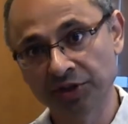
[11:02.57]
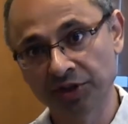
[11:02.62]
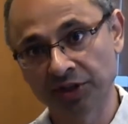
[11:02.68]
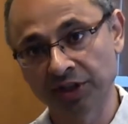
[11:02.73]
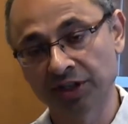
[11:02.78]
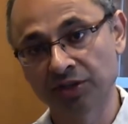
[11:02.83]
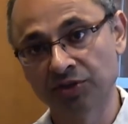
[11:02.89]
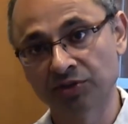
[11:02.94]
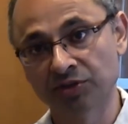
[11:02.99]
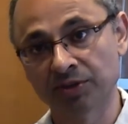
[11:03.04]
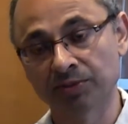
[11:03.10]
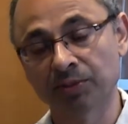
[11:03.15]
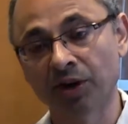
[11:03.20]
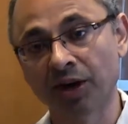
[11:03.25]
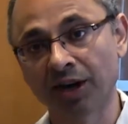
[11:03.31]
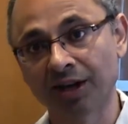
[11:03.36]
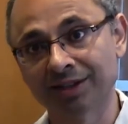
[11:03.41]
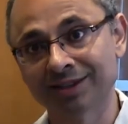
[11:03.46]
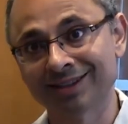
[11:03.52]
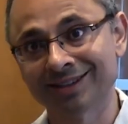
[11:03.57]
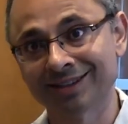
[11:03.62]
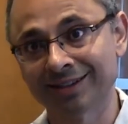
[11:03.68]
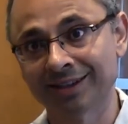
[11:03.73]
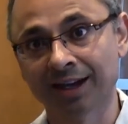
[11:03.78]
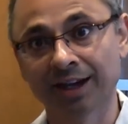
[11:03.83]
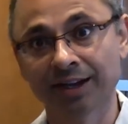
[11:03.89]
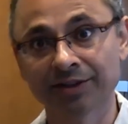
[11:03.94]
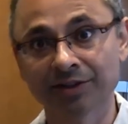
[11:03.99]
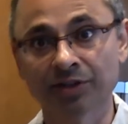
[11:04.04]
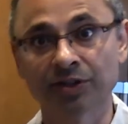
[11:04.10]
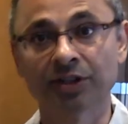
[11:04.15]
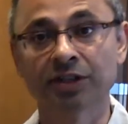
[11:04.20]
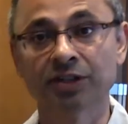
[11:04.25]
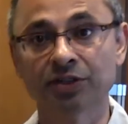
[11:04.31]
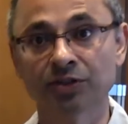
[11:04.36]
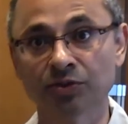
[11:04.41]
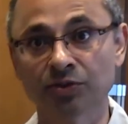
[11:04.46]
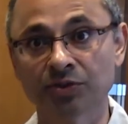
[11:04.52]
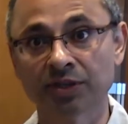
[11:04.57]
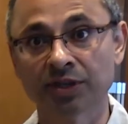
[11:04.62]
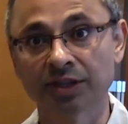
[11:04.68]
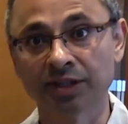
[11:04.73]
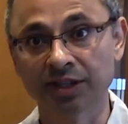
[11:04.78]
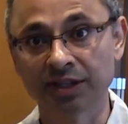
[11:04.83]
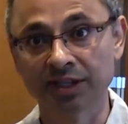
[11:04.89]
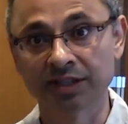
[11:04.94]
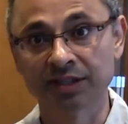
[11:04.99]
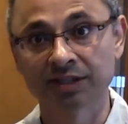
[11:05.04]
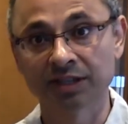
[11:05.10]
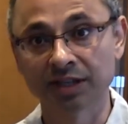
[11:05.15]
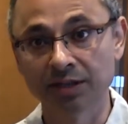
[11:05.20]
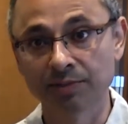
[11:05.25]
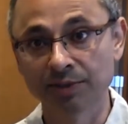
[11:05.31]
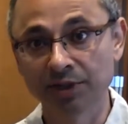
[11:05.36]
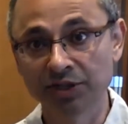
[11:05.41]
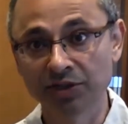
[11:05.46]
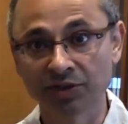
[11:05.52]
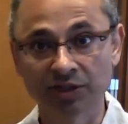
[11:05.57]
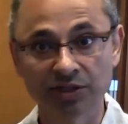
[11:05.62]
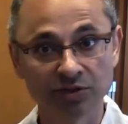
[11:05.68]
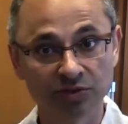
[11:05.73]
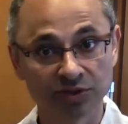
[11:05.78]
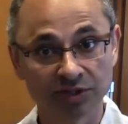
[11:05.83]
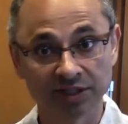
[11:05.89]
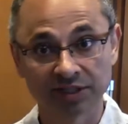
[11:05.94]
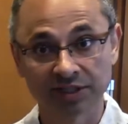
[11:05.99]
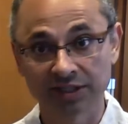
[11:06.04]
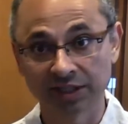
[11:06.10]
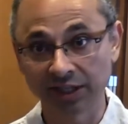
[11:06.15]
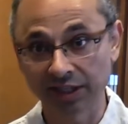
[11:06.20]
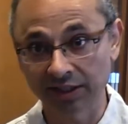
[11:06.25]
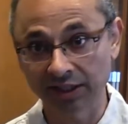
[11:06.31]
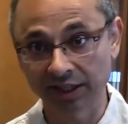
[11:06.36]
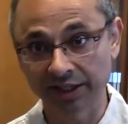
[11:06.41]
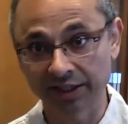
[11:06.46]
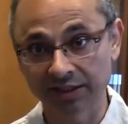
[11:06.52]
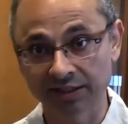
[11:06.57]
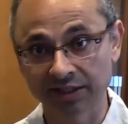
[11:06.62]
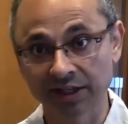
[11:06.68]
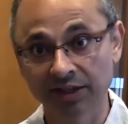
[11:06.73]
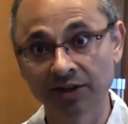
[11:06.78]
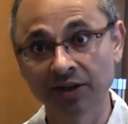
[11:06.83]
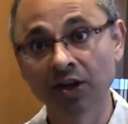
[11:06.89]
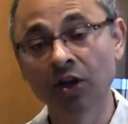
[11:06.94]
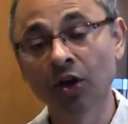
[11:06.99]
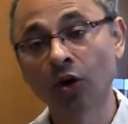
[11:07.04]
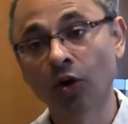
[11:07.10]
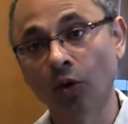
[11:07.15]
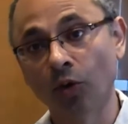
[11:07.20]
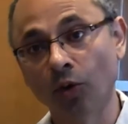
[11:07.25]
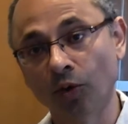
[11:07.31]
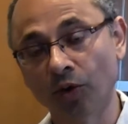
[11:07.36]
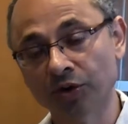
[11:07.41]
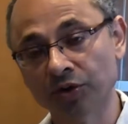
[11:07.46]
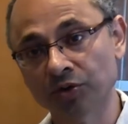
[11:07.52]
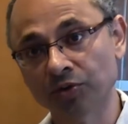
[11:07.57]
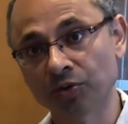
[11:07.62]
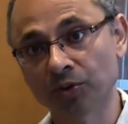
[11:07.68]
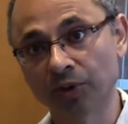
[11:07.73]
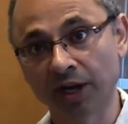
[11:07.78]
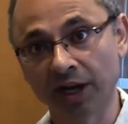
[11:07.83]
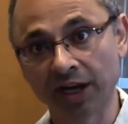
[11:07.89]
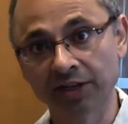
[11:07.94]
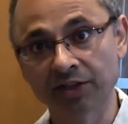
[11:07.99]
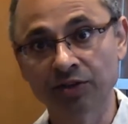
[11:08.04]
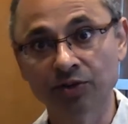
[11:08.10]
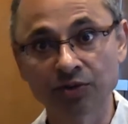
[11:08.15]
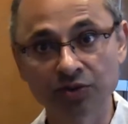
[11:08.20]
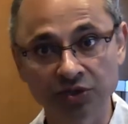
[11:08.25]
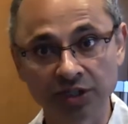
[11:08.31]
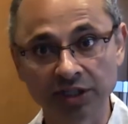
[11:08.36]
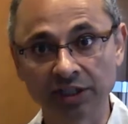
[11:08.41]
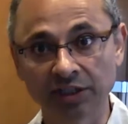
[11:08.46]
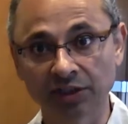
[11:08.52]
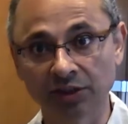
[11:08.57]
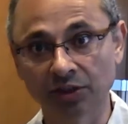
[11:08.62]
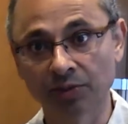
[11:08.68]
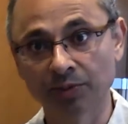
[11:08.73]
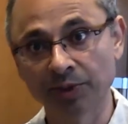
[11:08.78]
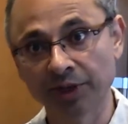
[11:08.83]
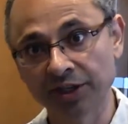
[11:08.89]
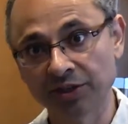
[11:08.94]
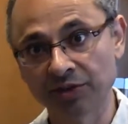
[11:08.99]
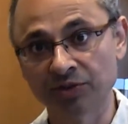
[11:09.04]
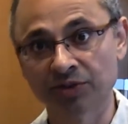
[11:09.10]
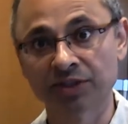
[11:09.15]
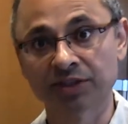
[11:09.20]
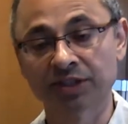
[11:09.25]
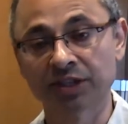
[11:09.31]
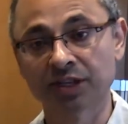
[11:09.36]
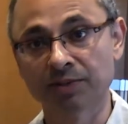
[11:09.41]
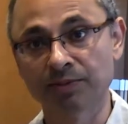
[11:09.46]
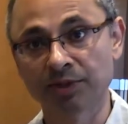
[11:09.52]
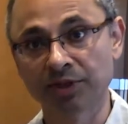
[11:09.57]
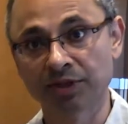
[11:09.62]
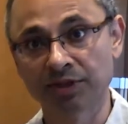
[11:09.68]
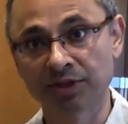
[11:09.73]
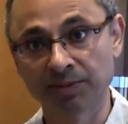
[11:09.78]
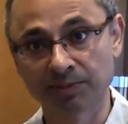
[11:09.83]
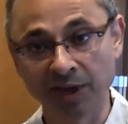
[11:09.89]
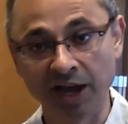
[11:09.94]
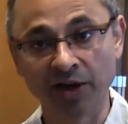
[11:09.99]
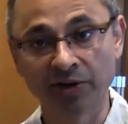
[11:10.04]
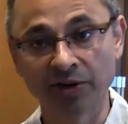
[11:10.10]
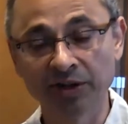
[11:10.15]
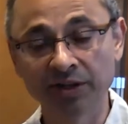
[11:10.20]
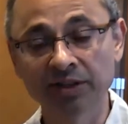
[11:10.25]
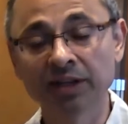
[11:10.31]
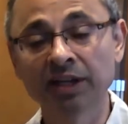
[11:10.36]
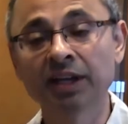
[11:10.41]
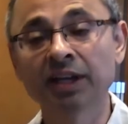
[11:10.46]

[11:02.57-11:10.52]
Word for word: You're going to use the pods inside. You're going to use the cinnamon. You can use a stick, like I said, or do what I do, cheat a little bit, use the cinnamon powder.